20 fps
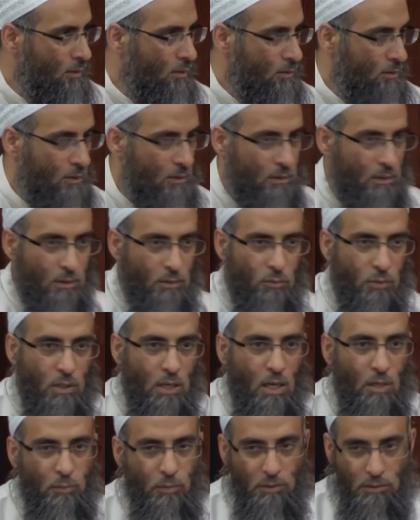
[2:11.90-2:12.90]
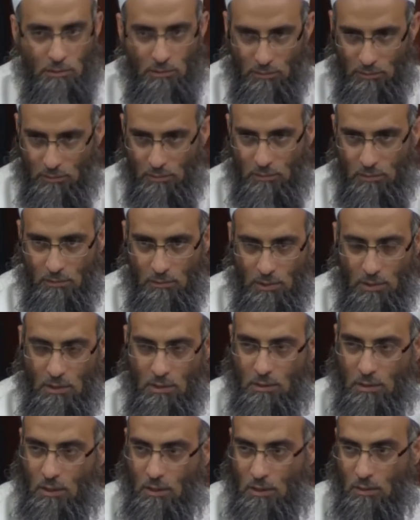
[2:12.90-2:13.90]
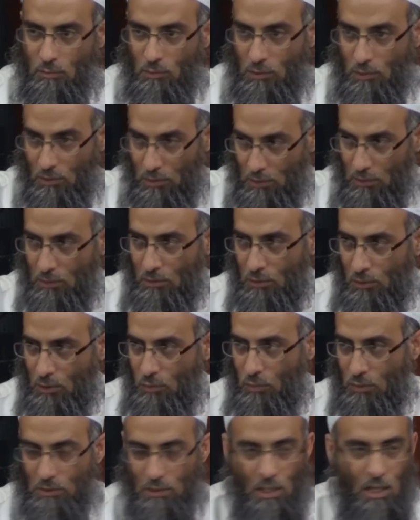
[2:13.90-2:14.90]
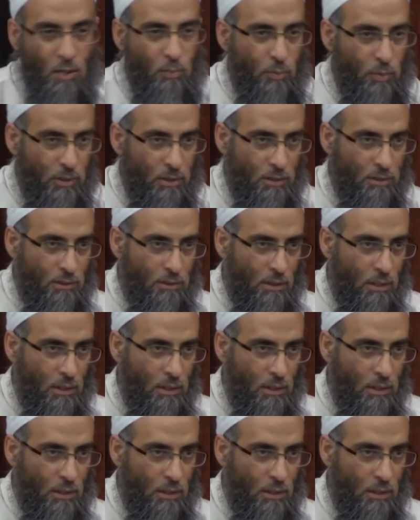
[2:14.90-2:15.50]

Says, look, what happened? They told them, look what's happening.